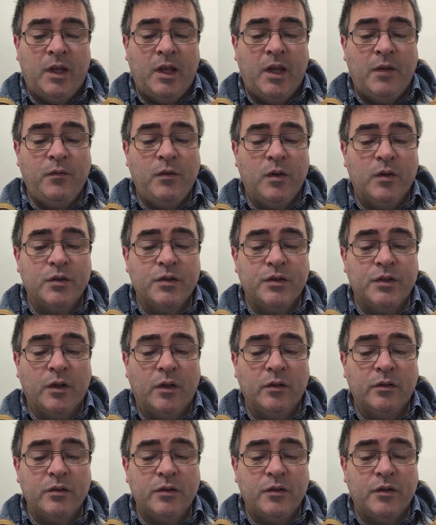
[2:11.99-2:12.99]
If you
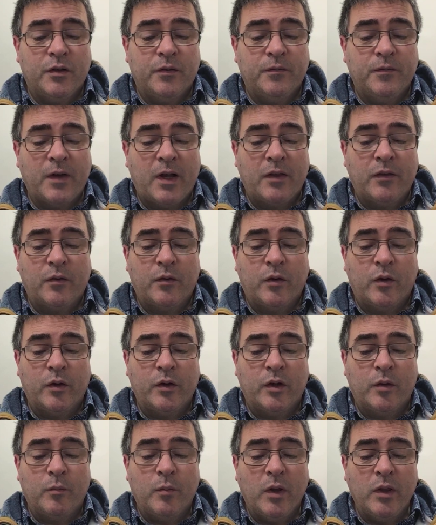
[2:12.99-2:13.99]
insult your father or
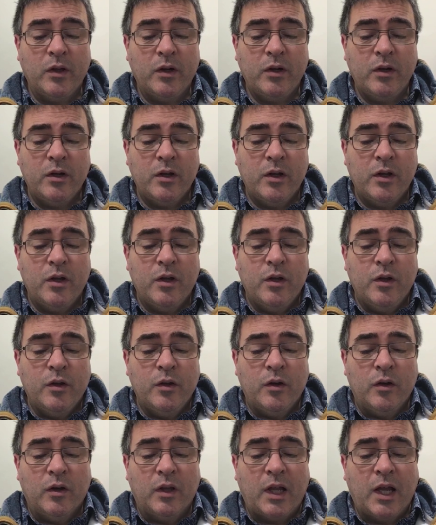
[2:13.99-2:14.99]
your mother,
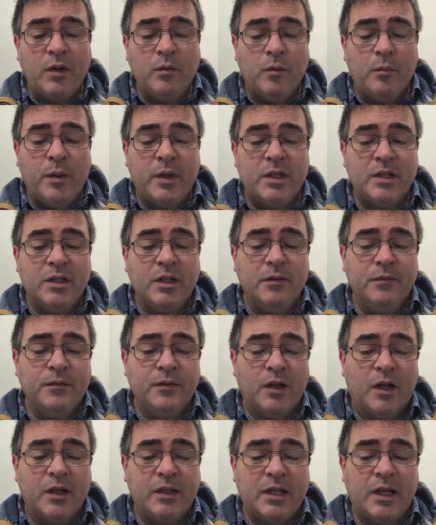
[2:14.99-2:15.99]
your light will be snuffed
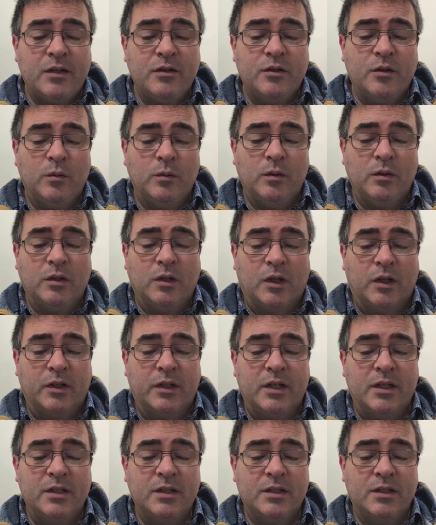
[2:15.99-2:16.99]
out in total
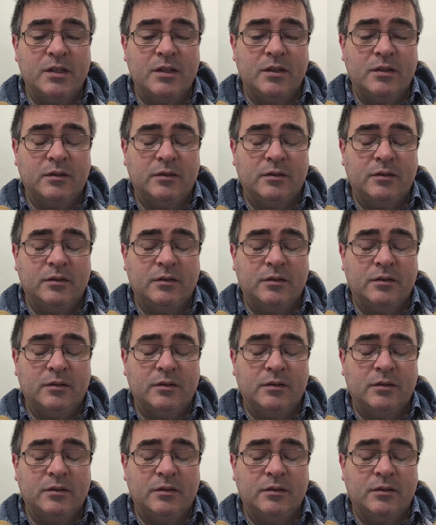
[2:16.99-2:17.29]
darkness.